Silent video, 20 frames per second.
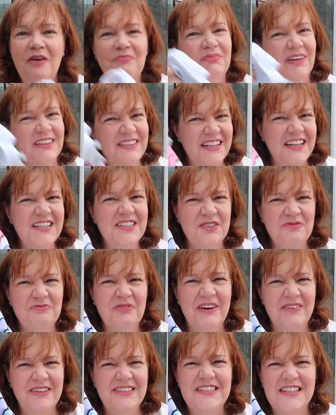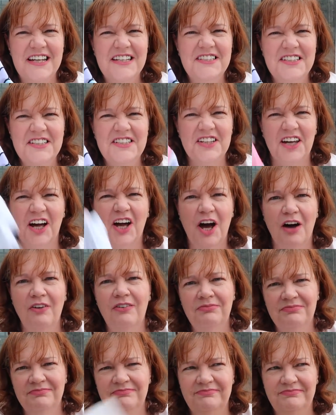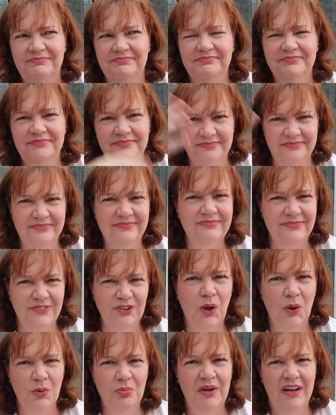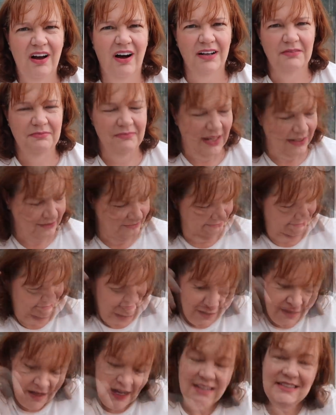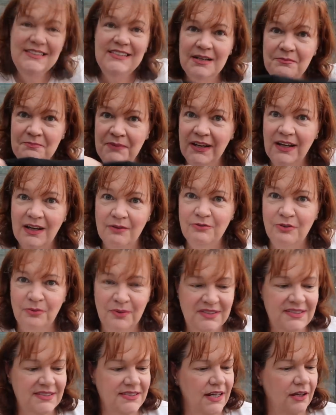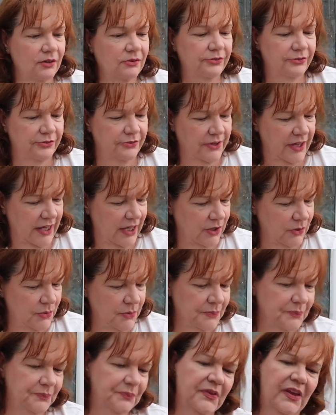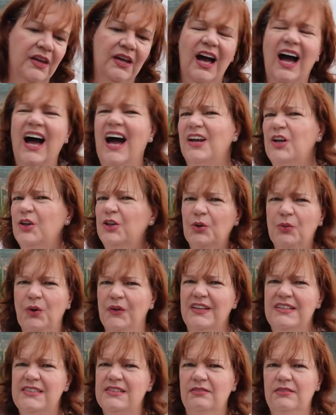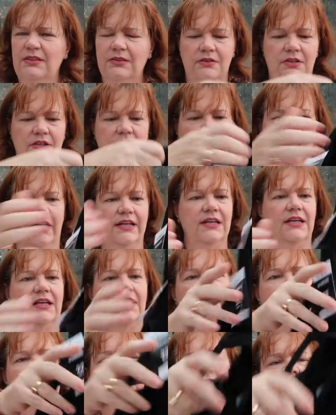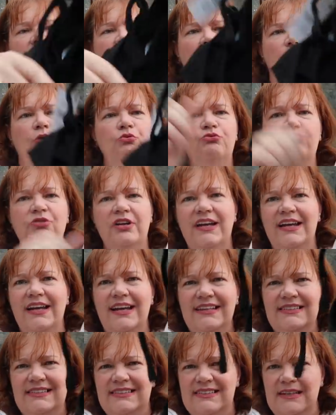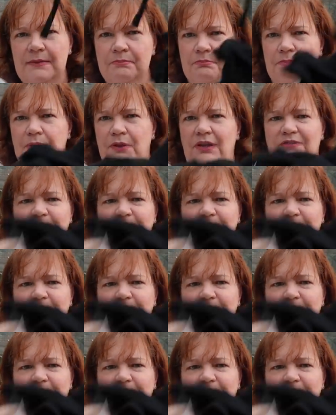my days of wearing Daisy duck are long behind me. I did pick up for myself though. I don't know what this will look like. A really simple,